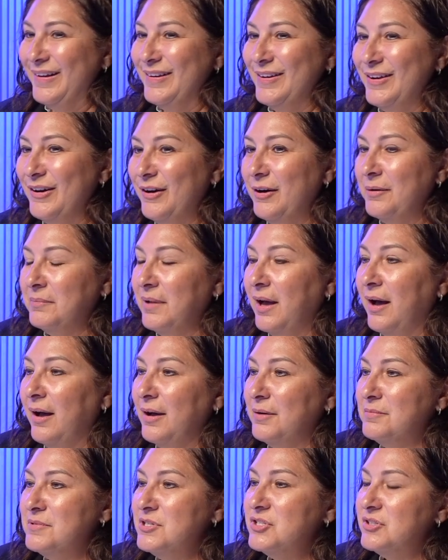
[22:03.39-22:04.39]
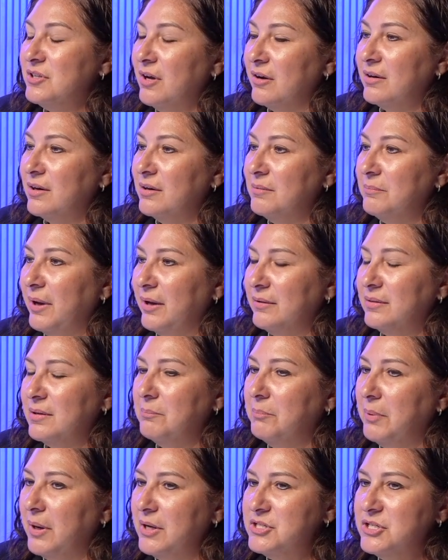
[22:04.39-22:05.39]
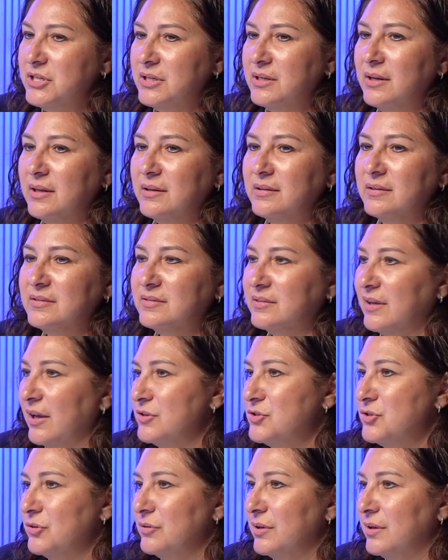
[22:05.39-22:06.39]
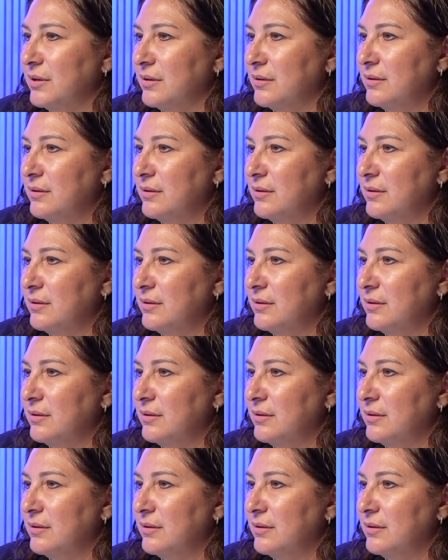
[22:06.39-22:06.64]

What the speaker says: No, I'm not. I'm just talking about the budget and the scheduling.